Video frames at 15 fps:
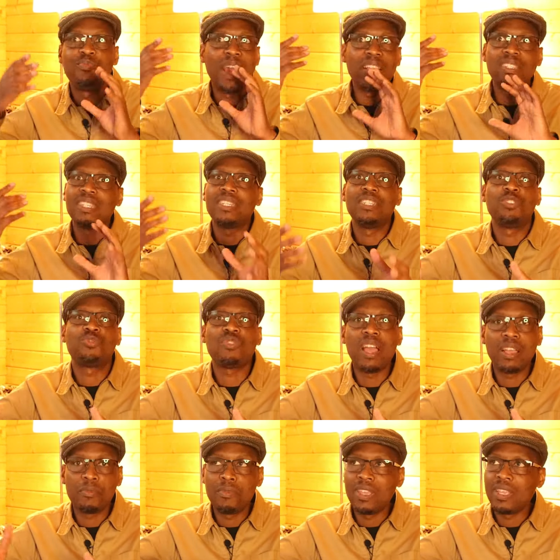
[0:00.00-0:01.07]
basically
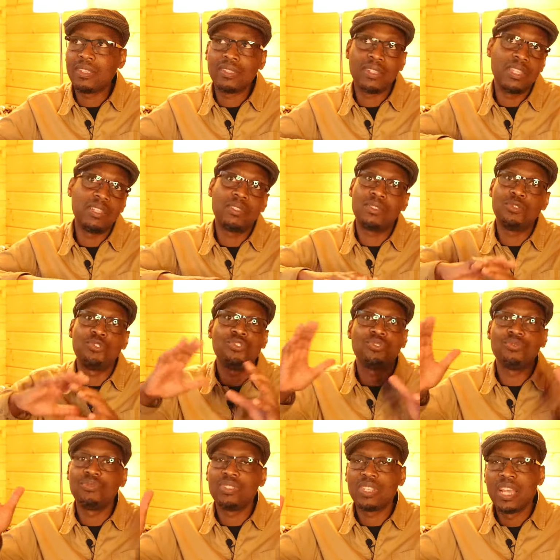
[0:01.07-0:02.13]
track me, it's to
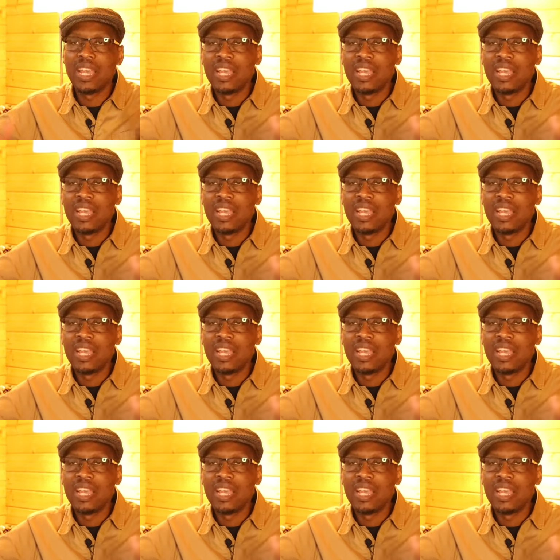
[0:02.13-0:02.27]
shoot